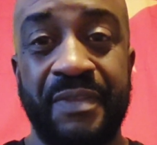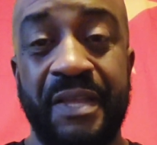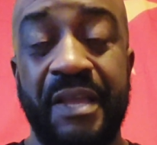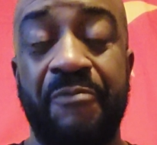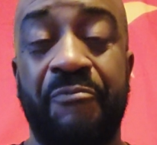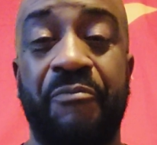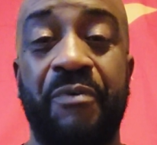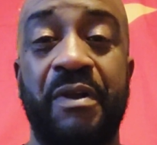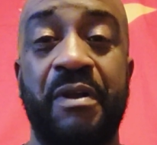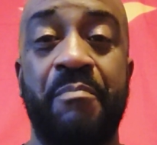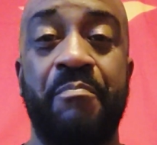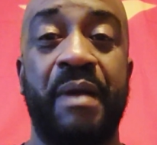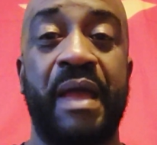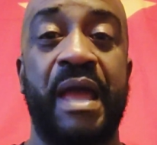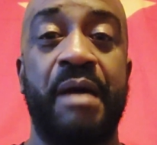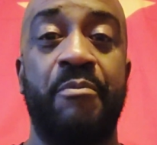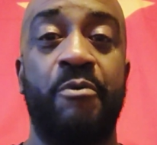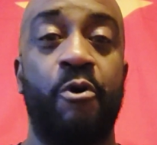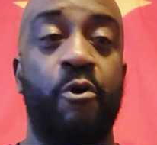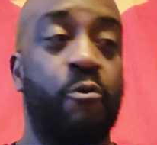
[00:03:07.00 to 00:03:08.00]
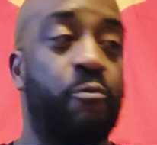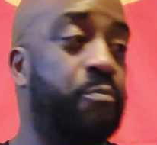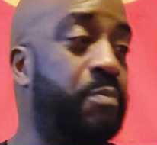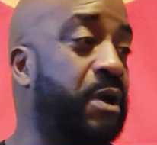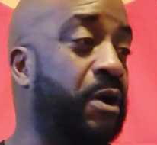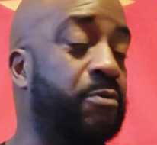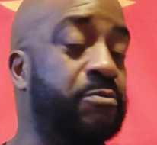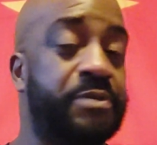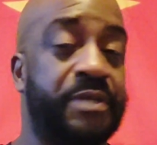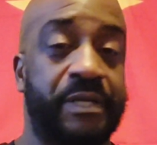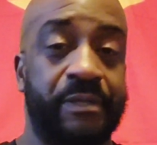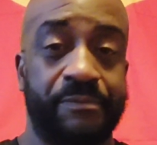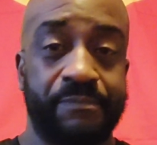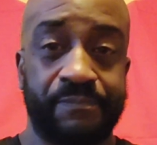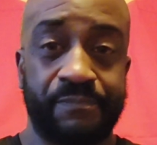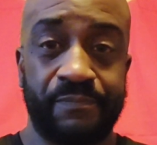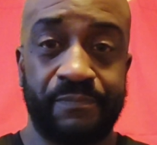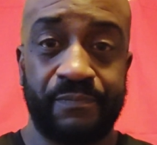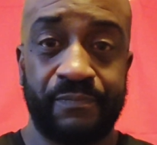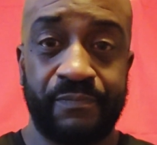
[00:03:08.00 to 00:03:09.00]
in front of Bam Old
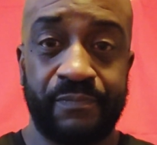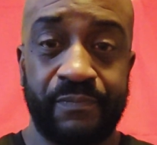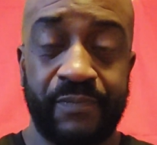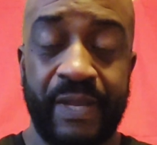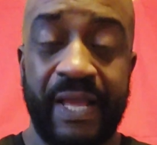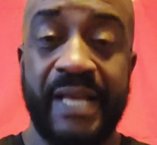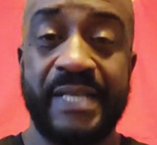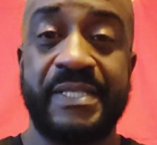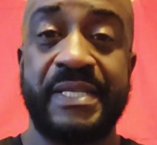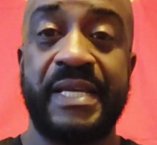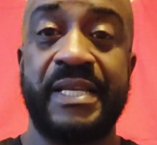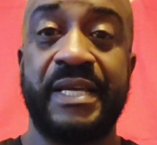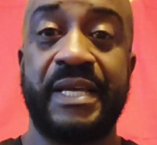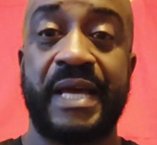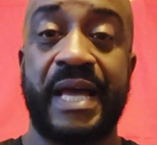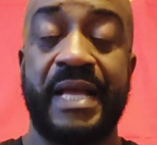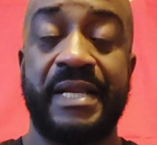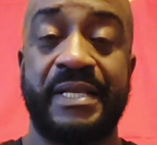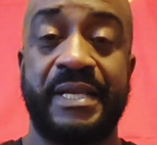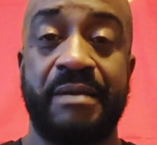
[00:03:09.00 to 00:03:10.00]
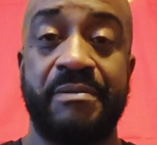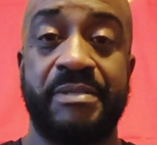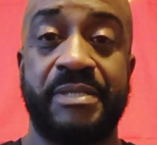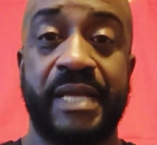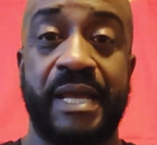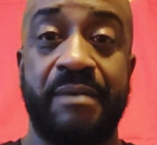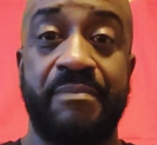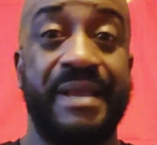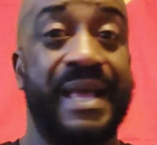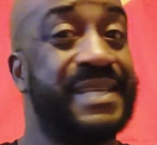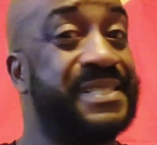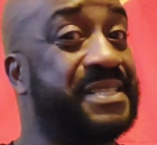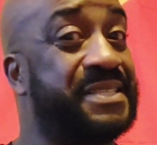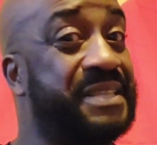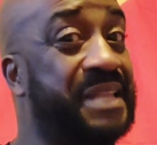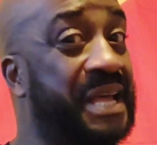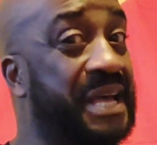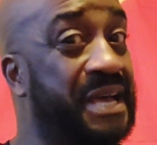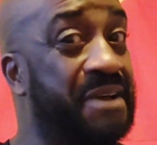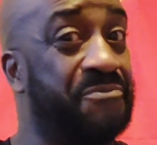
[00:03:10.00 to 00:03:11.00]
Building. That's not a goddamn shame. That's
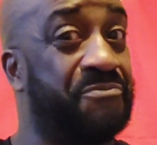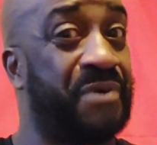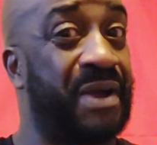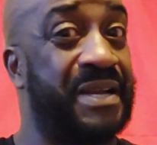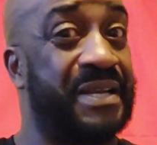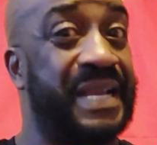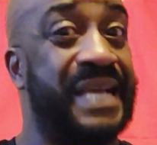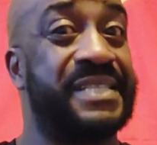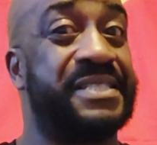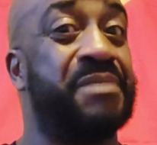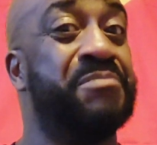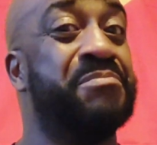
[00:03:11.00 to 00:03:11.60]
love, right? That's